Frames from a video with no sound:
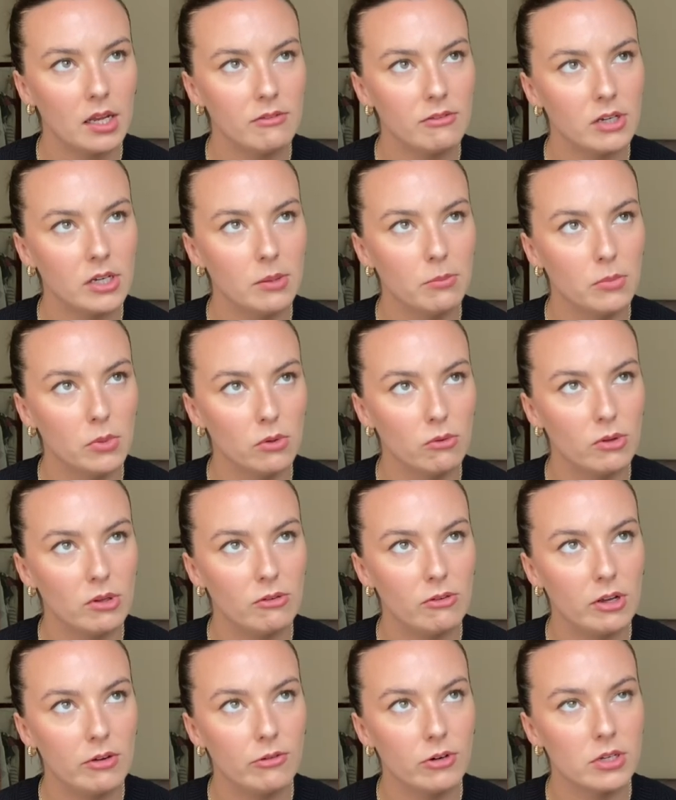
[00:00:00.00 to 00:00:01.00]
I have any movie
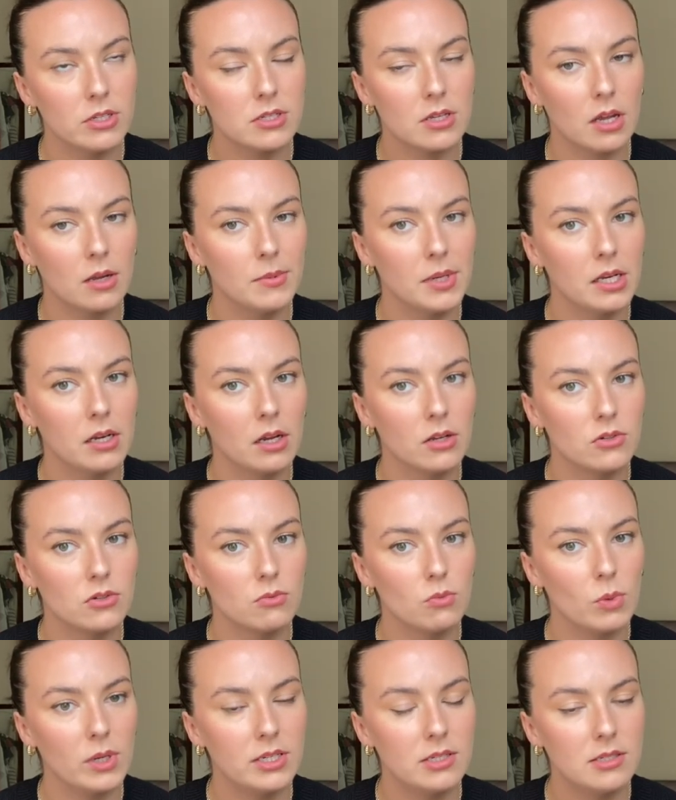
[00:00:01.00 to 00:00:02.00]
favorites. I mean, I
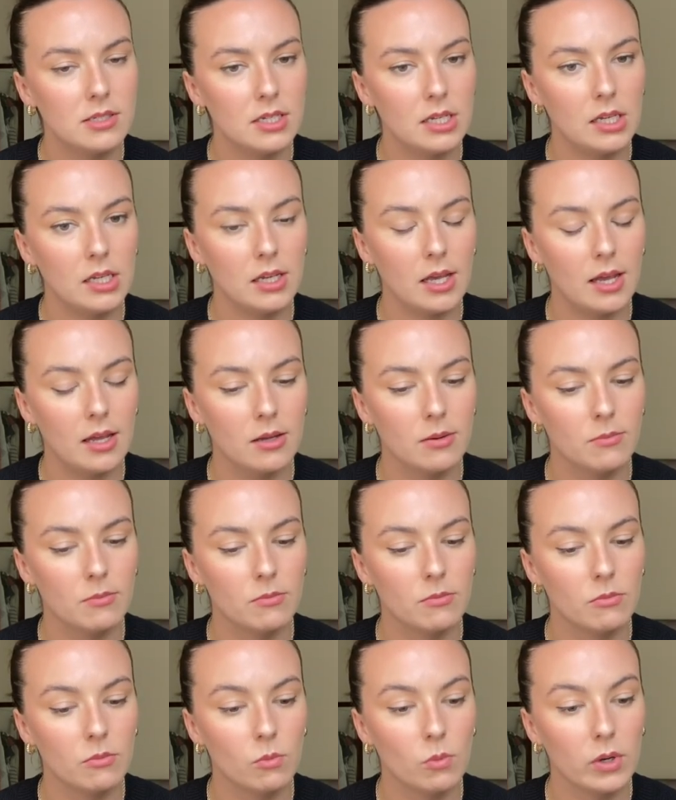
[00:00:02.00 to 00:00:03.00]
went to see
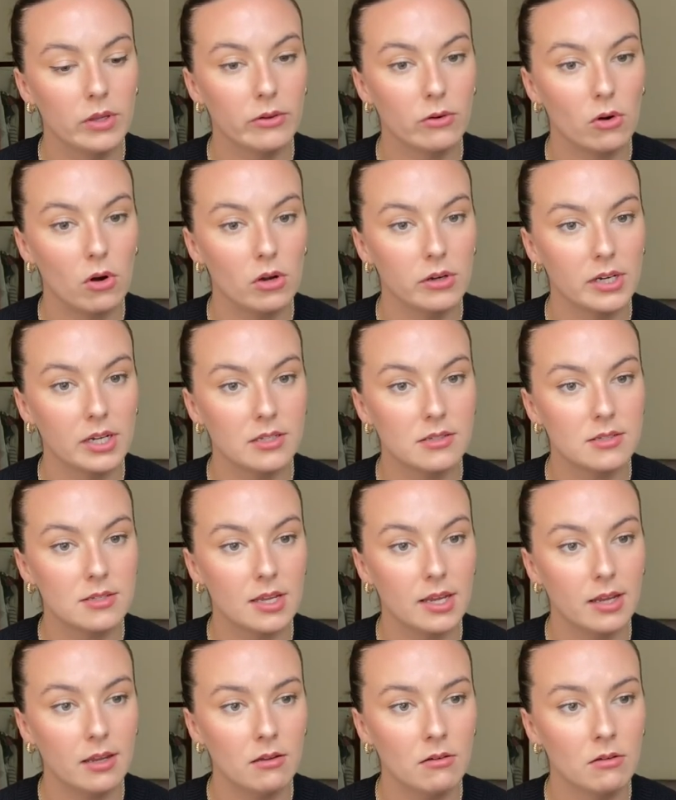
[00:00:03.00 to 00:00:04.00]
Where the Crawdads
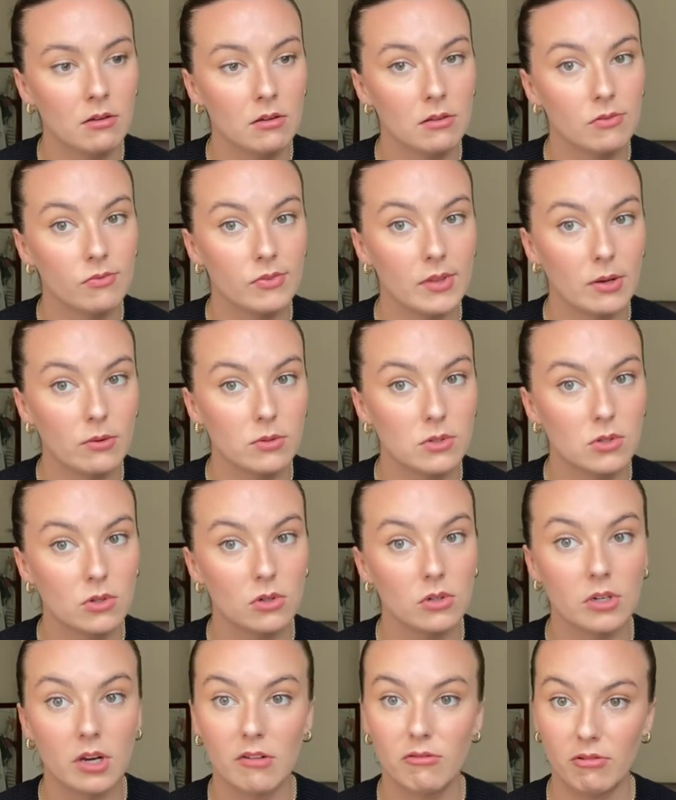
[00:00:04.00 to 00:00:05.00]
Sing. That was
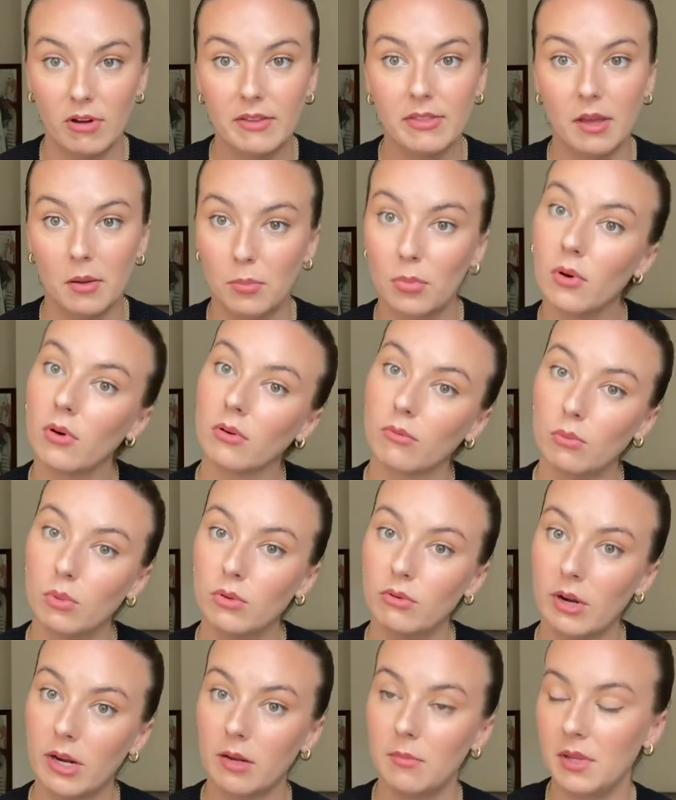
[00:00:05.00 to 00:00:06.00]
good. I've read that book, would
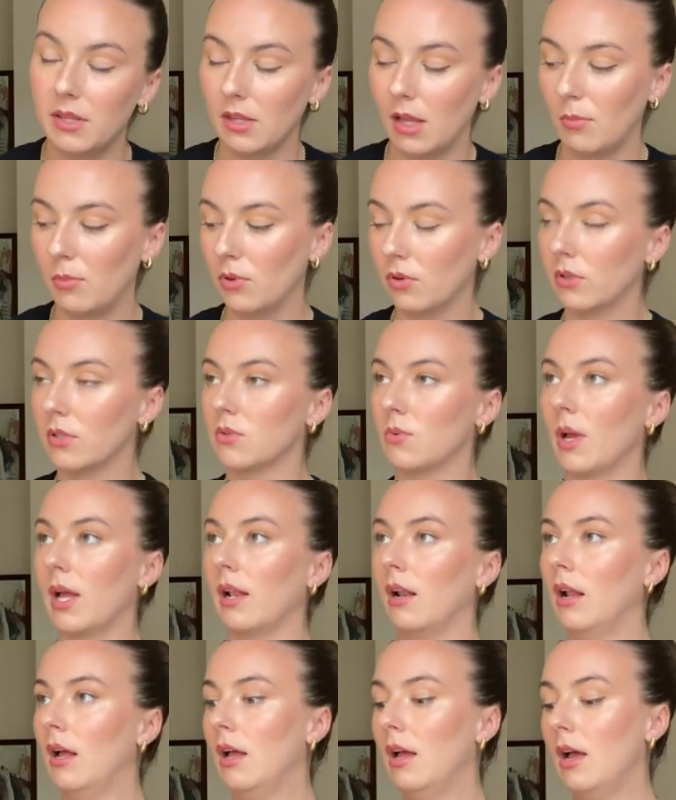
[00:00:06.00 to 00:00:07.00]
recommend that book as well.